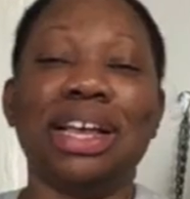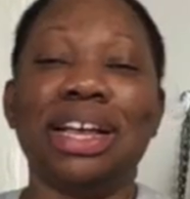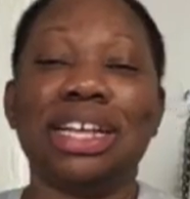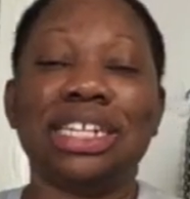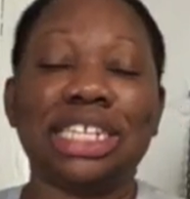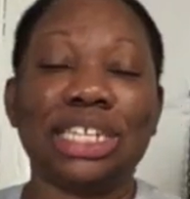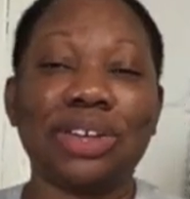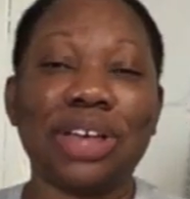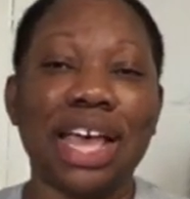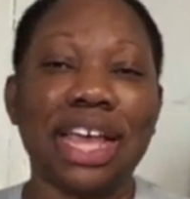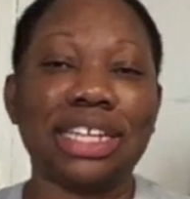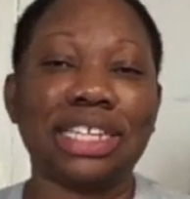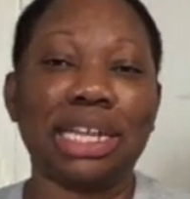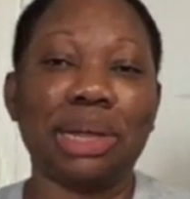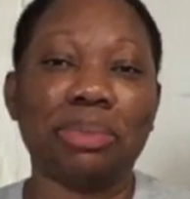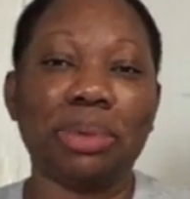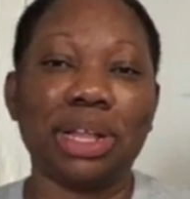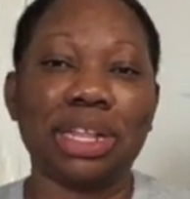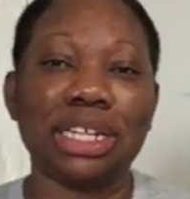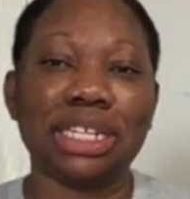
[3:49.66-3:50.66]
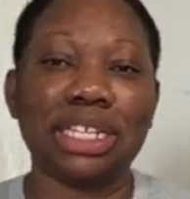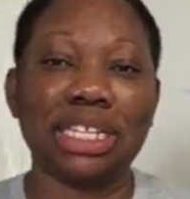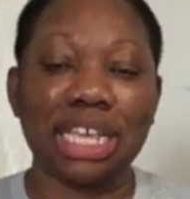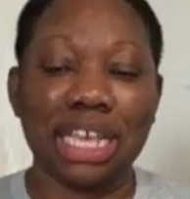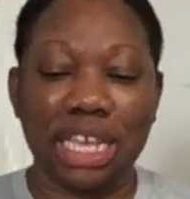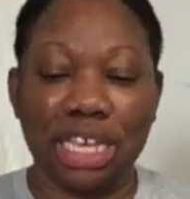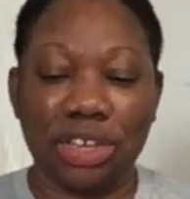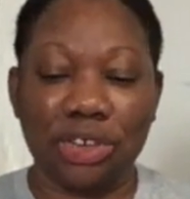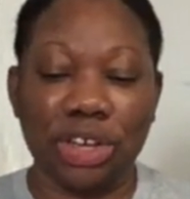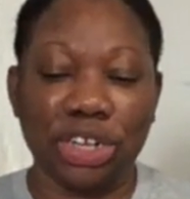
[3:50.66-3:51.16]
So guys, I'm gonna
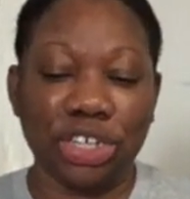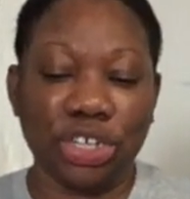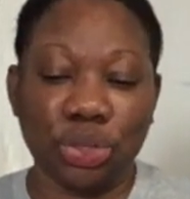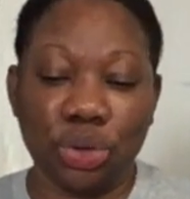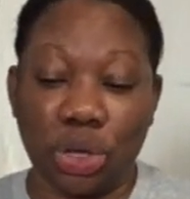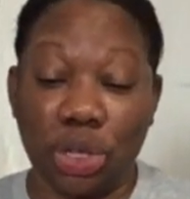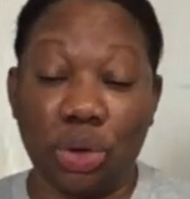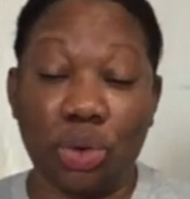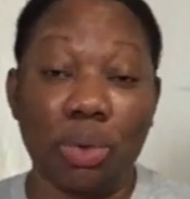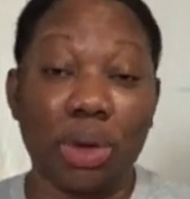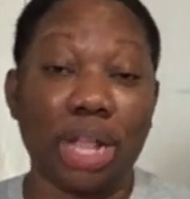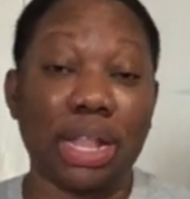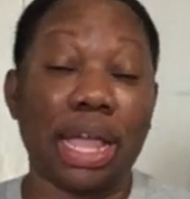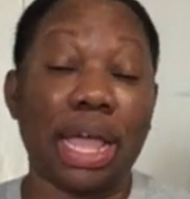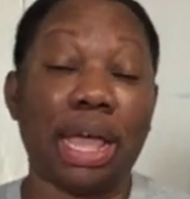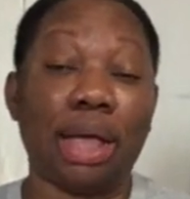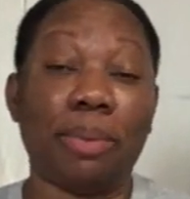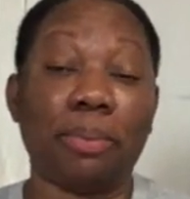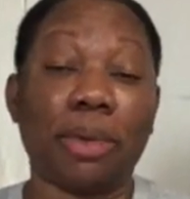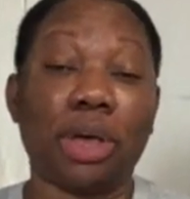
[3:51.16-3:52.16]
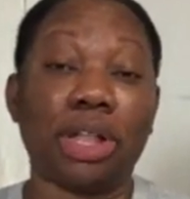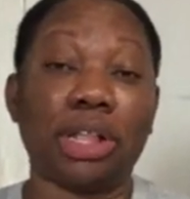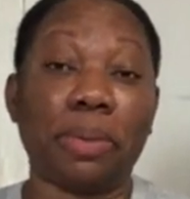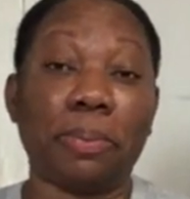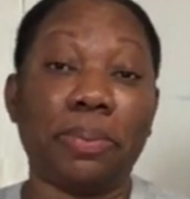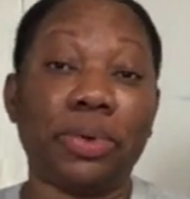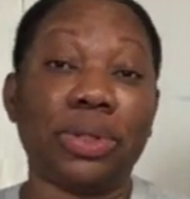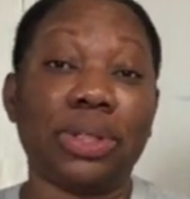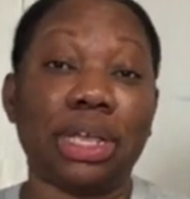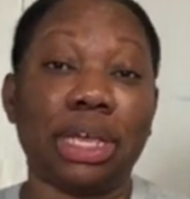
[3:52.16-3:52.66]
take you and show you what I'm gonna
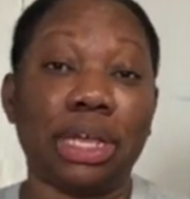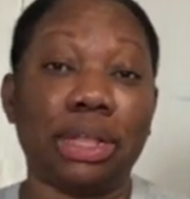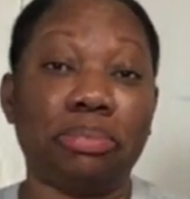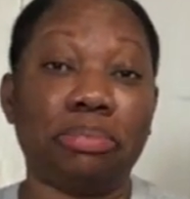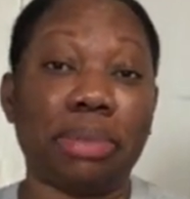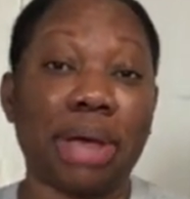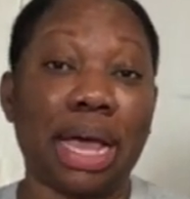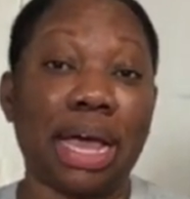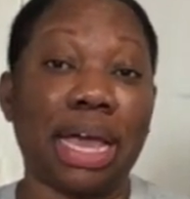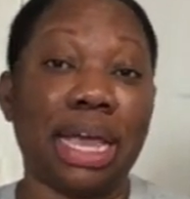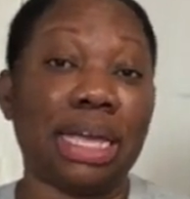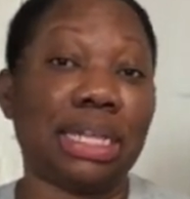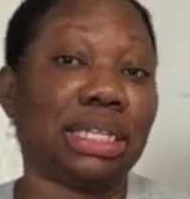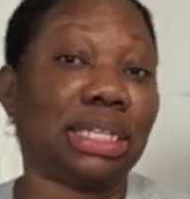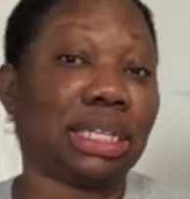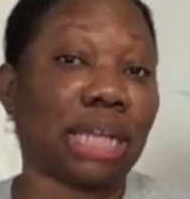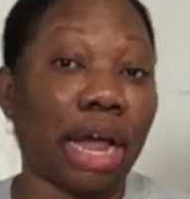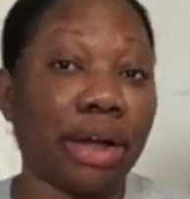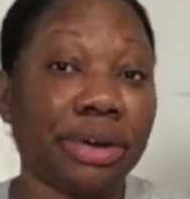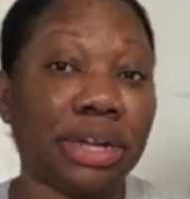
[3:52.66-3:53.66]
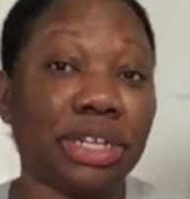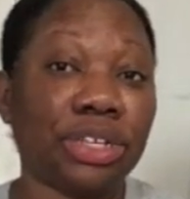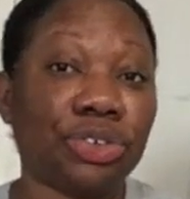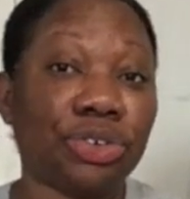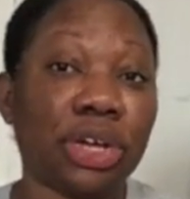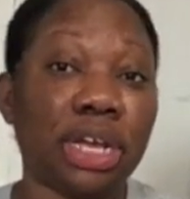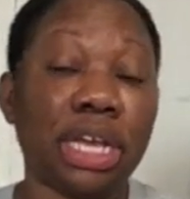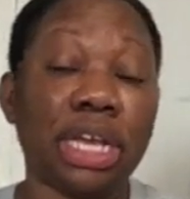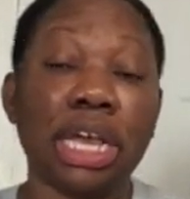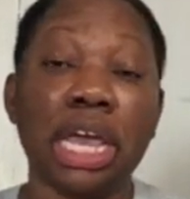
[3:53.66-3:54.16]
put in my sorrel
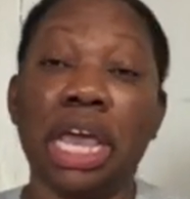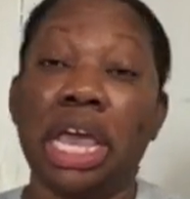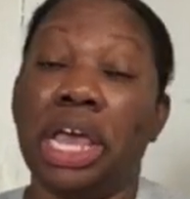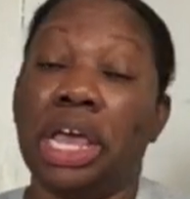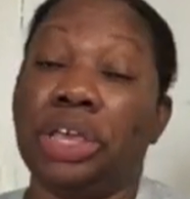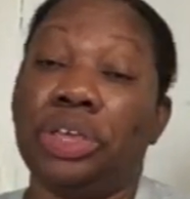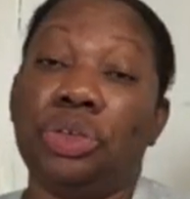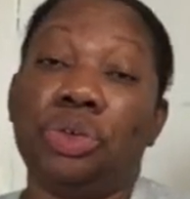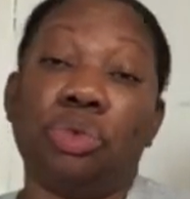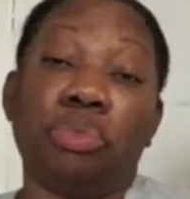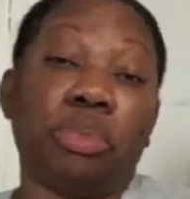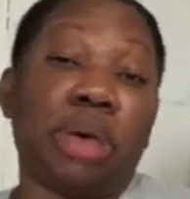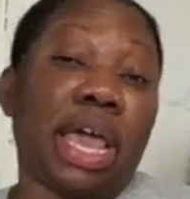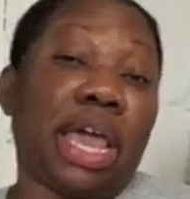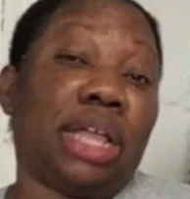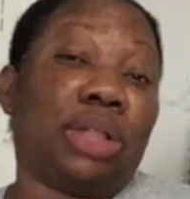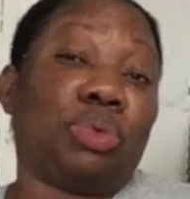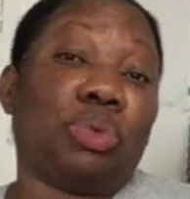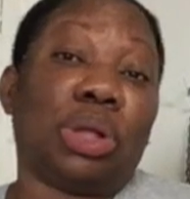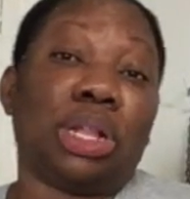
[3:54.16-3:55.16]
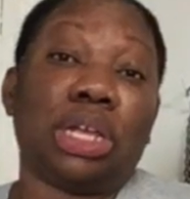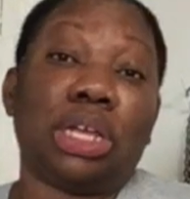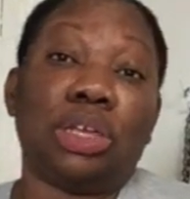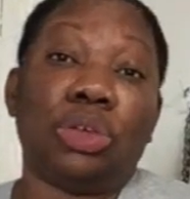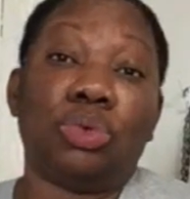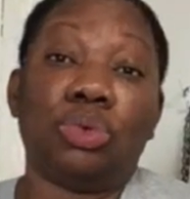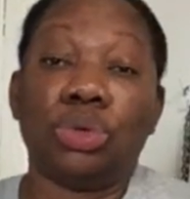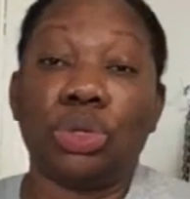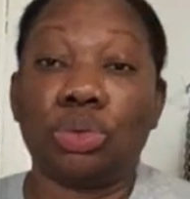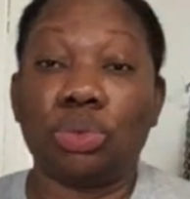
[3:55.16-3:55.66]
drink. You might wanna
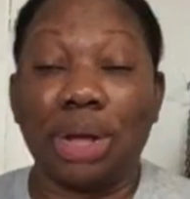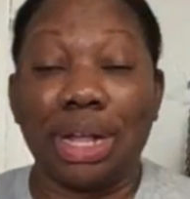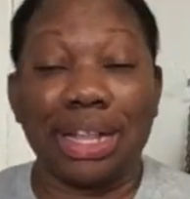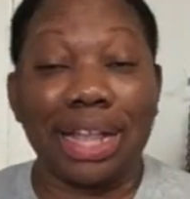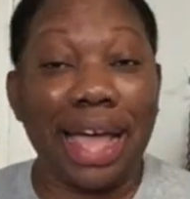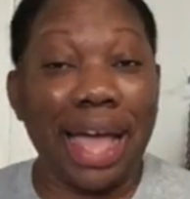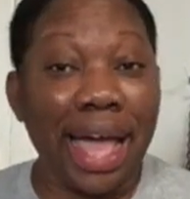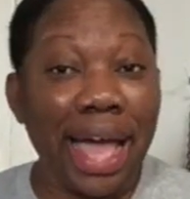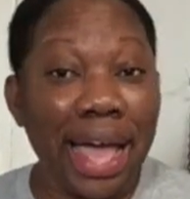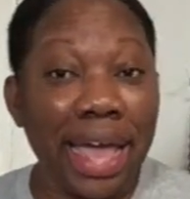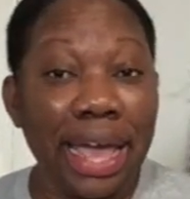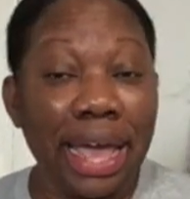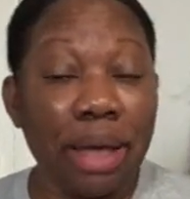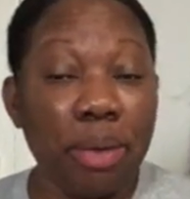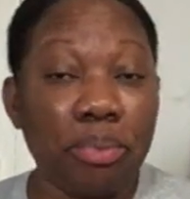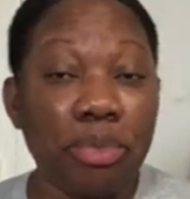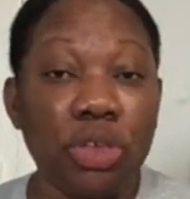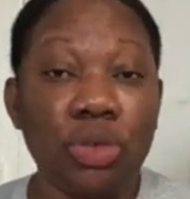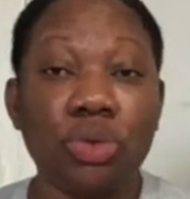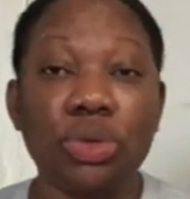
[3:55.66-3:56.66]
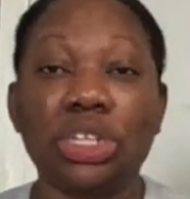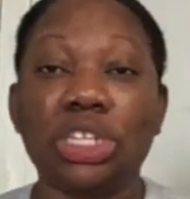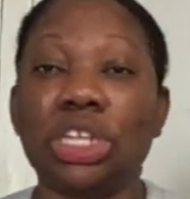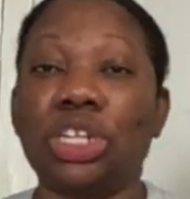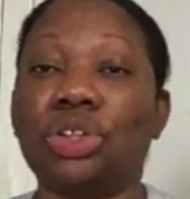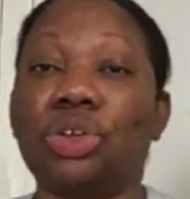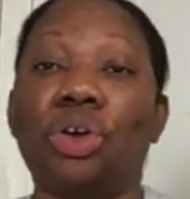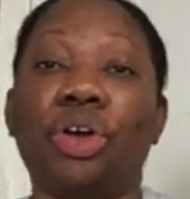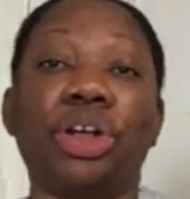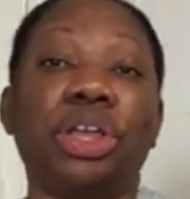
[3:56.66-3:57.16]
use what I am using,
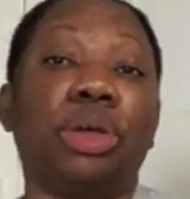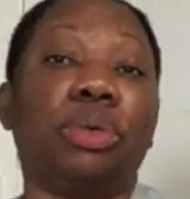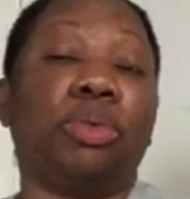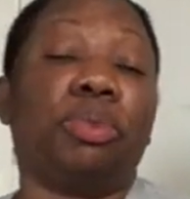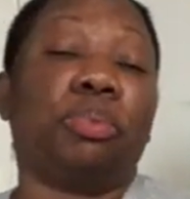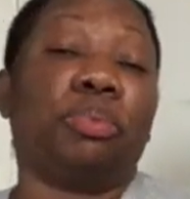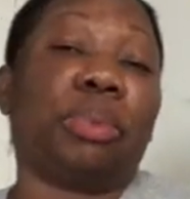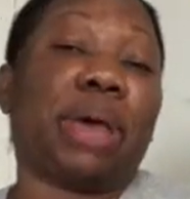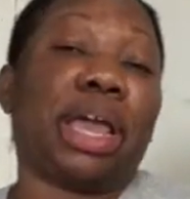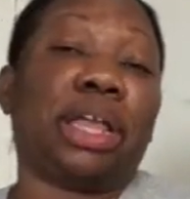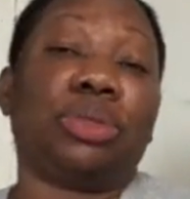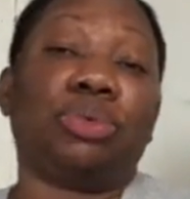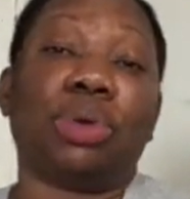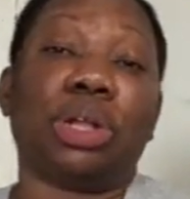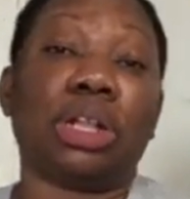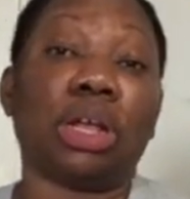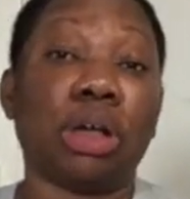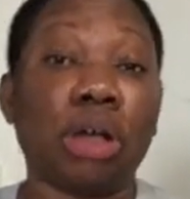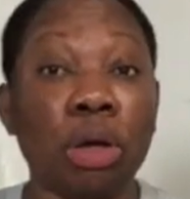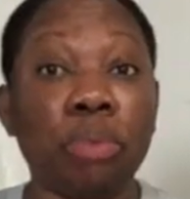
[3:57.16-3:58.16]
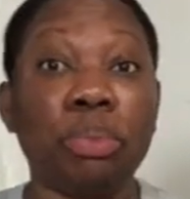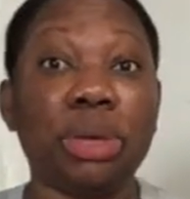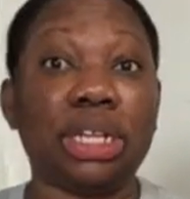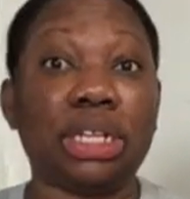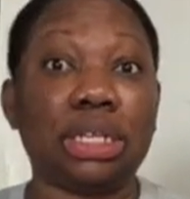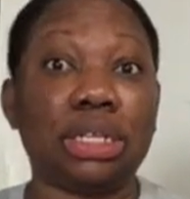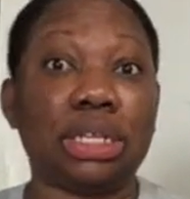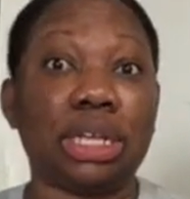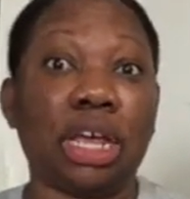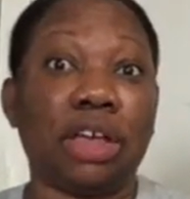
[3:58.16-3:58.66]
or you might wanna omit
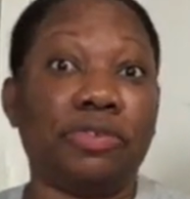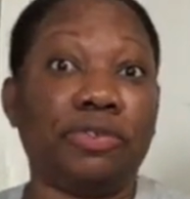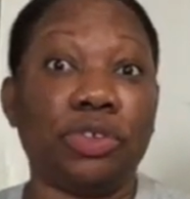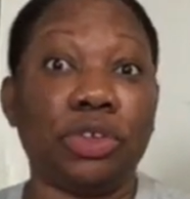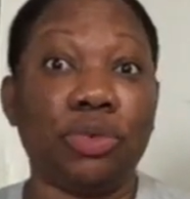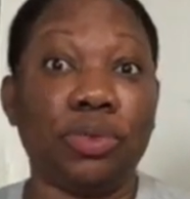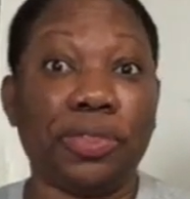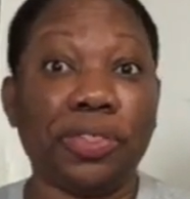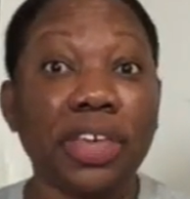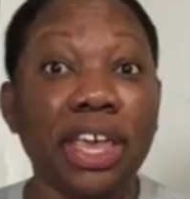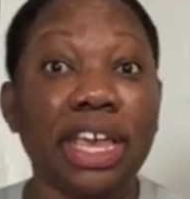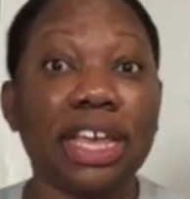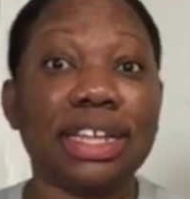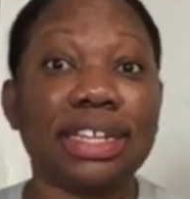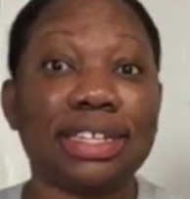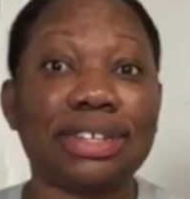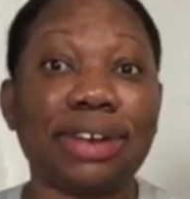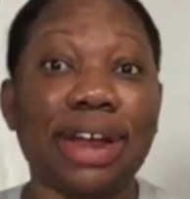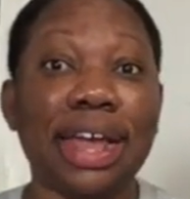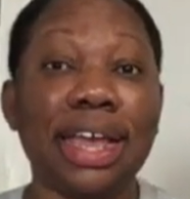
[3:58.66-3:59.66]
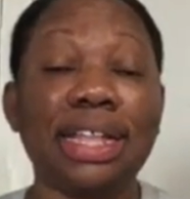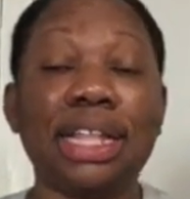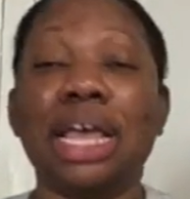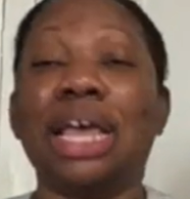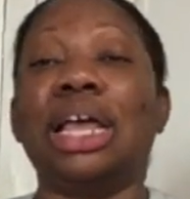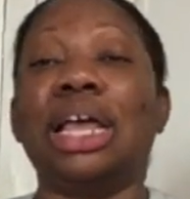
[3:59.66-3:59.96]
a few things, right?